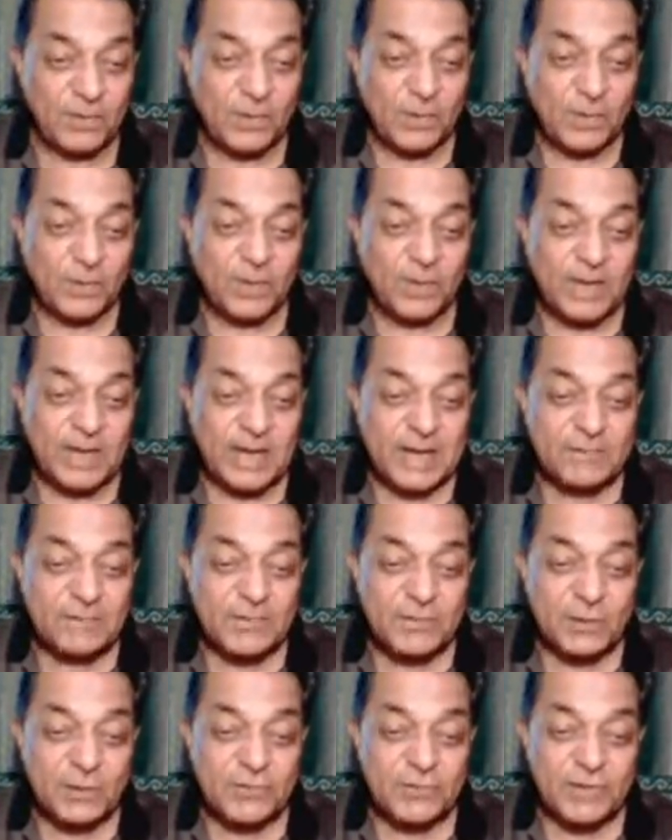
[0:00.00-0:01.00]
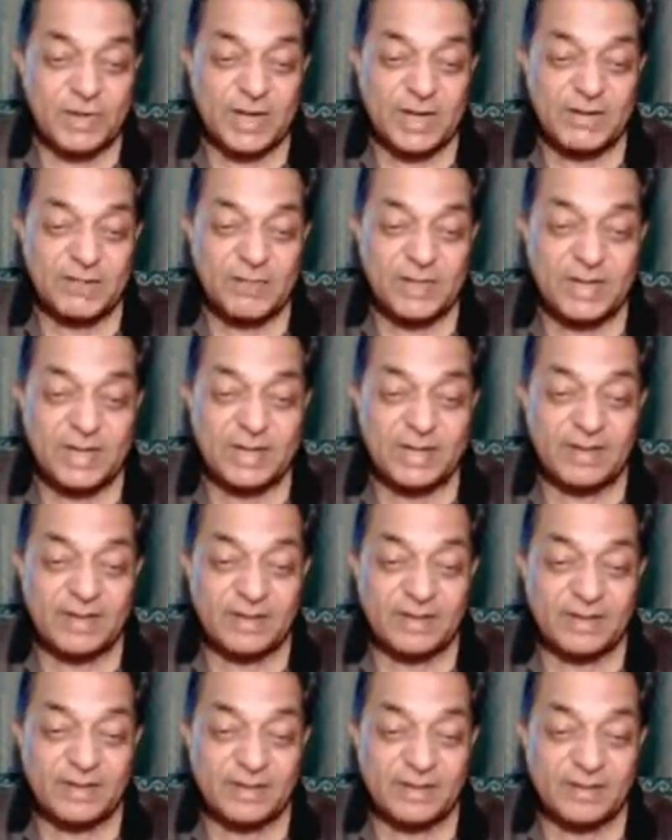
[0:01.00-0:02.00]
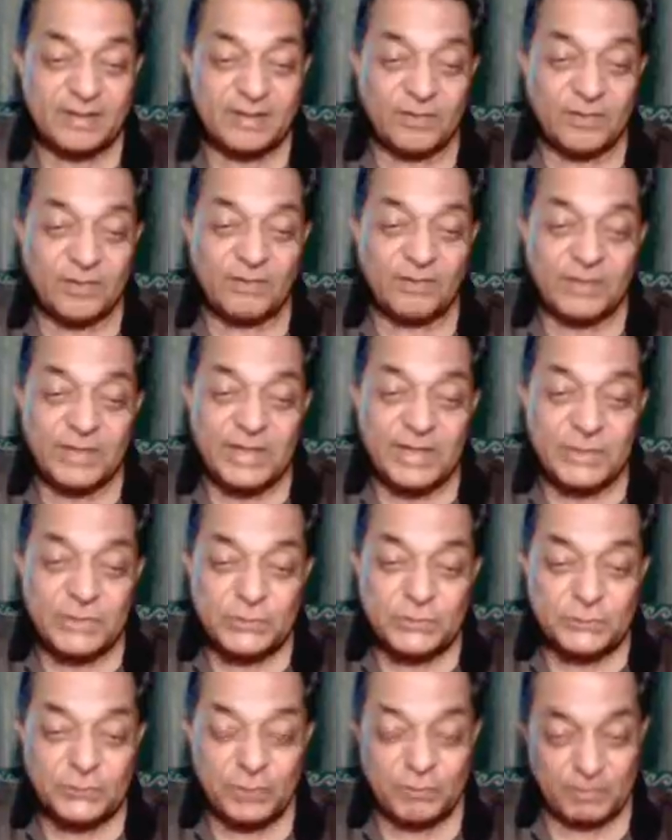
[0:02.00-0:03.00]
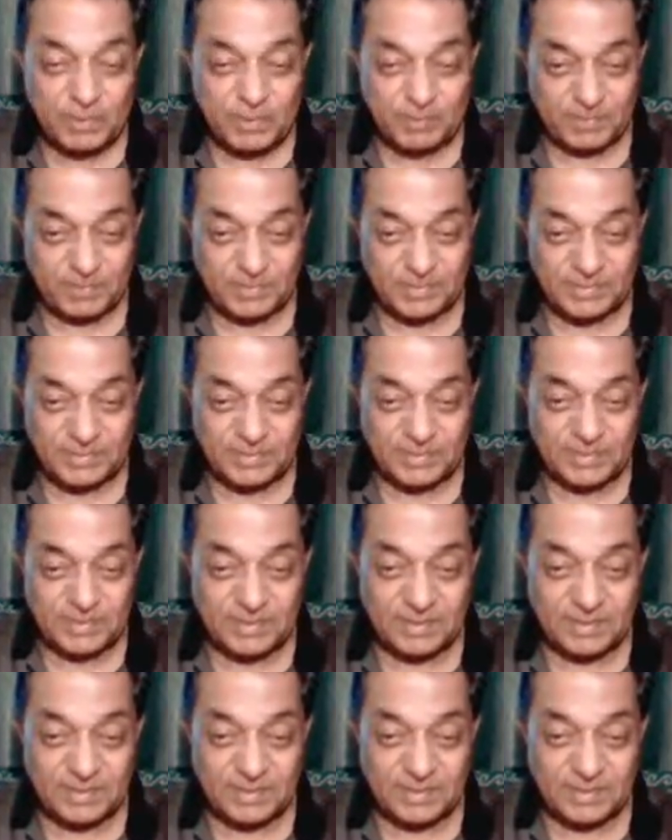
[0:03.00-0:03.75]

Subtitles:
where it may not really be of any useful purpose.